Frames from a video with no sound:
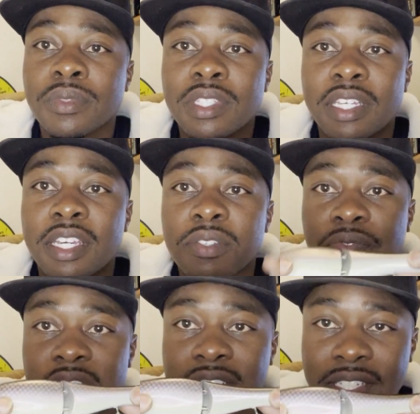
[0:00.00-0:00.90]
that gets
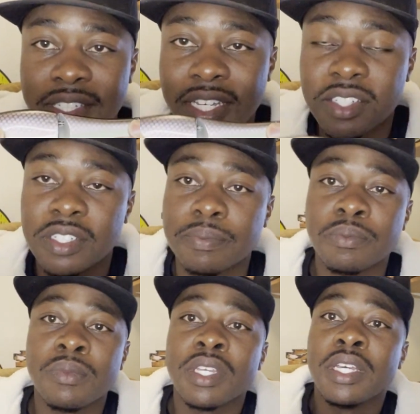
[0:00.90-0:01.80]
fish attention.
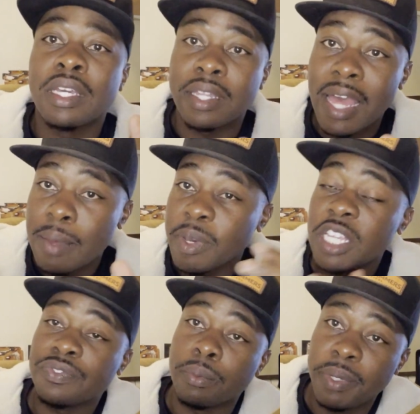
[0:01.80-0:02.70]
Glad
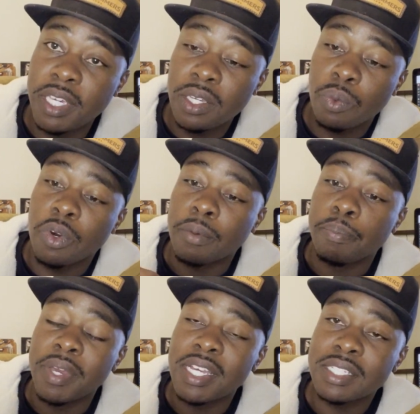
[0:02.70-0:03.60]
baits for me work
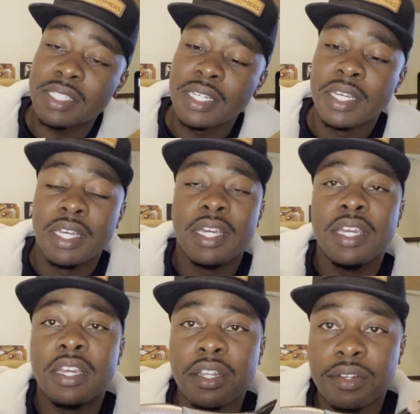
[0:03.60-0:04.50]
best
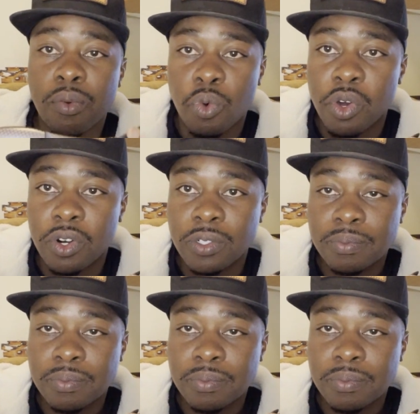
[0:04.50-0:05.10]
in clear water.